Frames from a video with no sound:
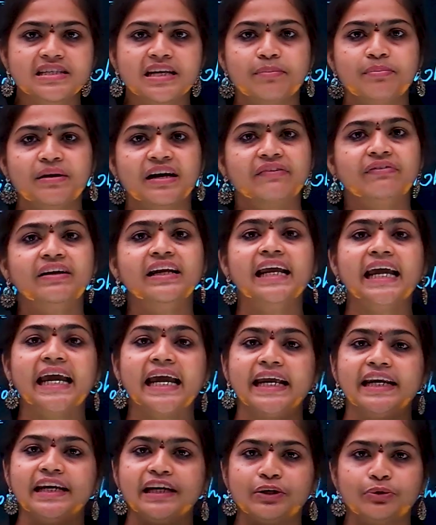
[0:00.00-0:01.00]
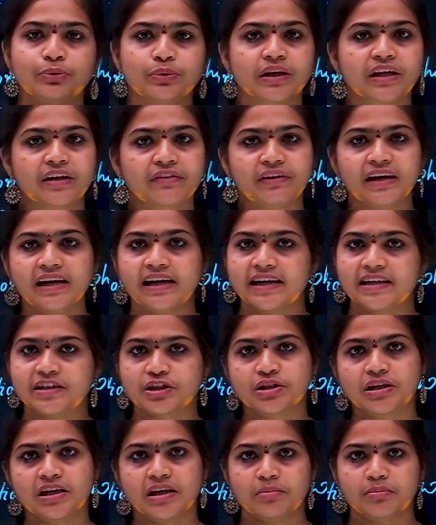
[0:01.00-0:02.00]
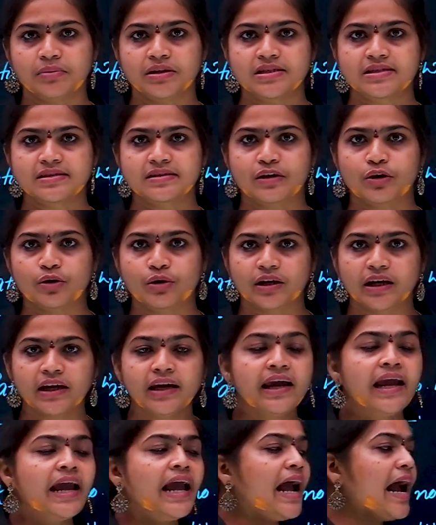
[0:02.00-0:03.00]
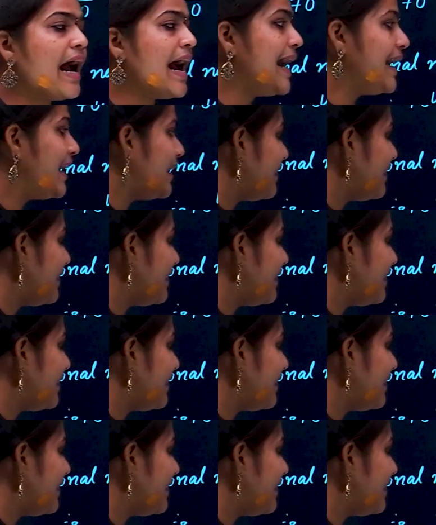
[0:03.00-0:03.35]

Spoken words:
in between any two given rational numbers. Okay. And